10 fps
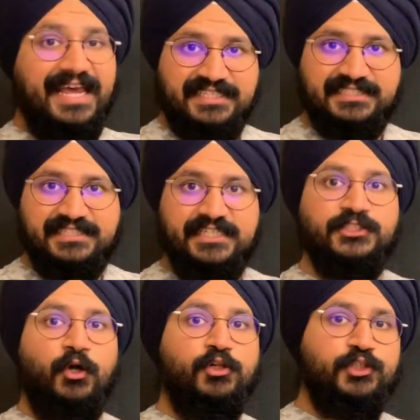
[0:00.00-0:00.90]
s
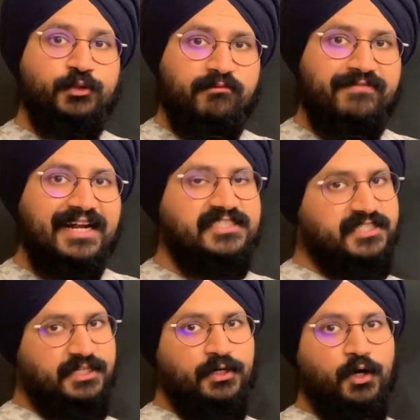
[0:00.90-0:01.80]
is also a
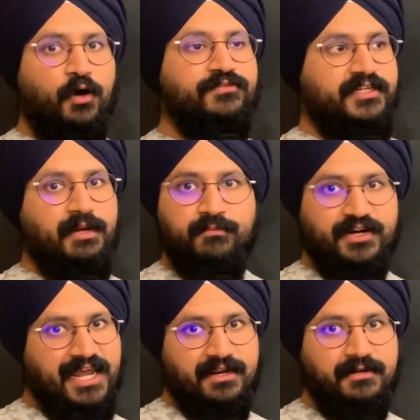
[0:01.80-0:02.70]
factor of the
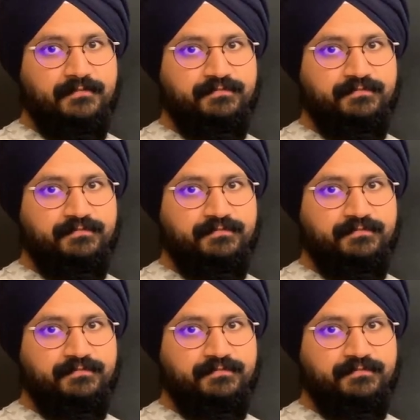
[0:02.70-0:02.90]
number n.